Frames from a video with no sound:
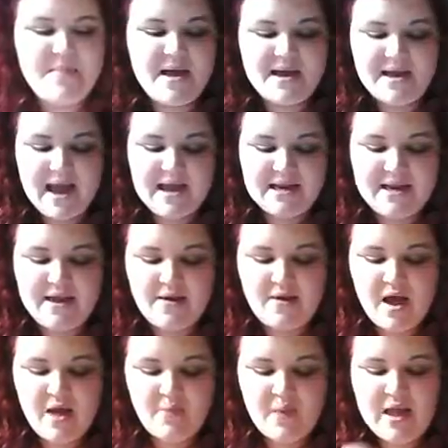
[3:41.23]
Again,
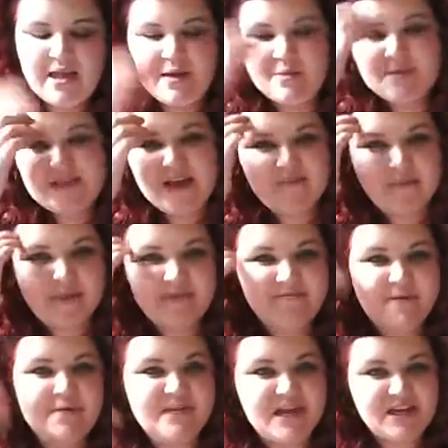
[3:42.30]
while I was having my
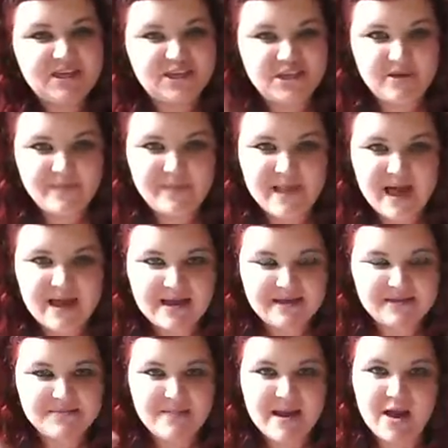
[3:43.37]
foundation
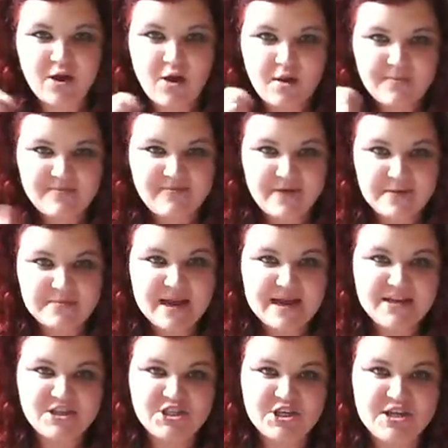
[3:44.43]
applied, my Lancome
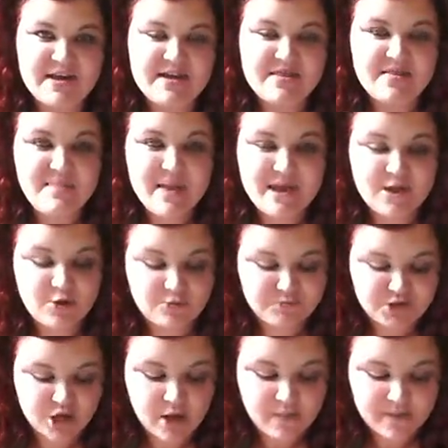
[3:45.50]
foundation in the makeup
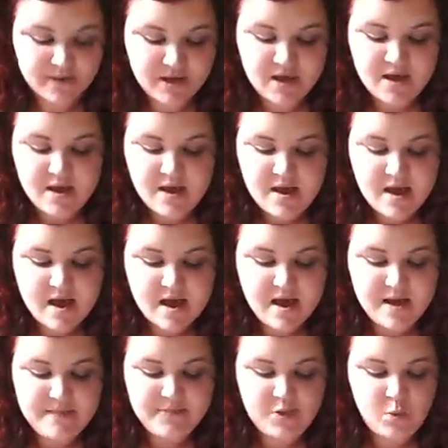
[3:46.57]
shop,
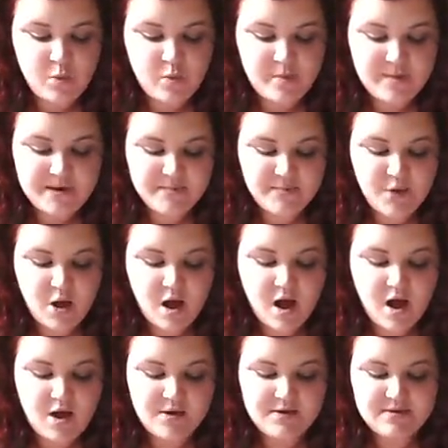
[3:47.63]
the woman put
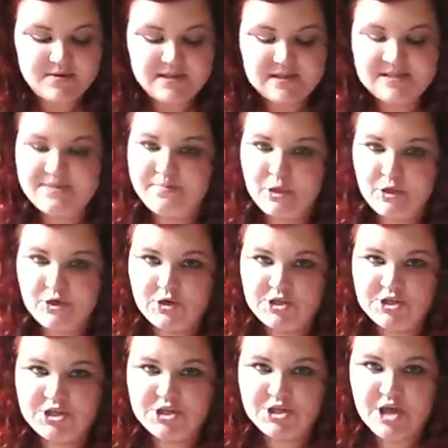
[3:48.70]
on this
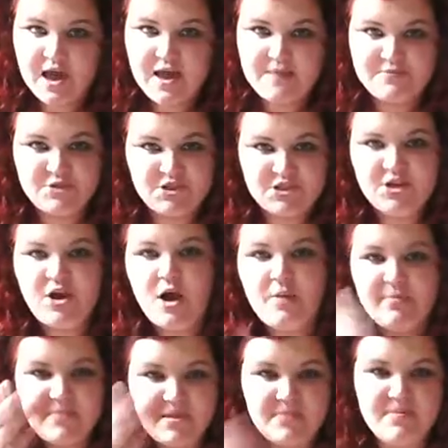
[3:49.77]
blush just to
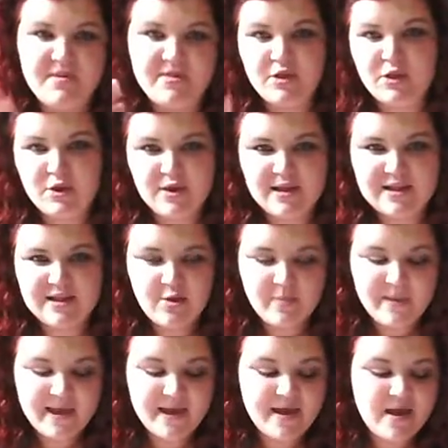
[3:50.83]
complement the look a little
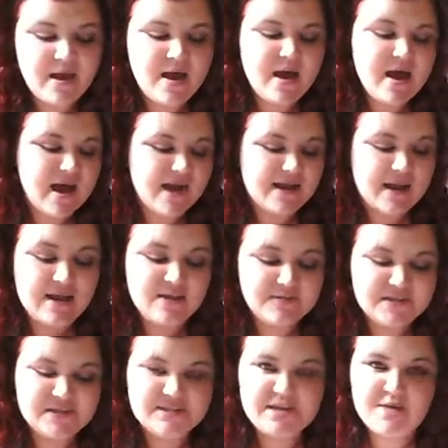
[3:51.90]
bit, and I
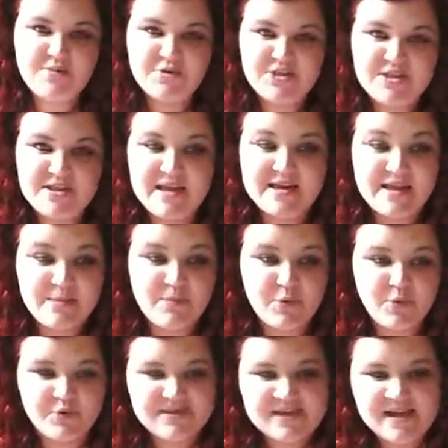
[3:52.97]
loved it so much in the end I
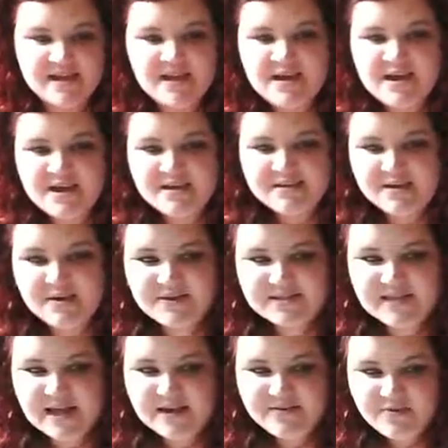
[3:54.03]
bought it. So it's
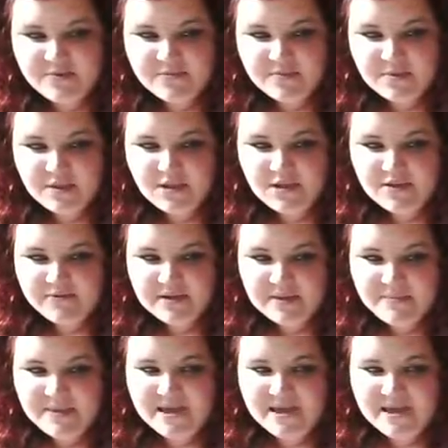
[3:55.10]
kind of a lovely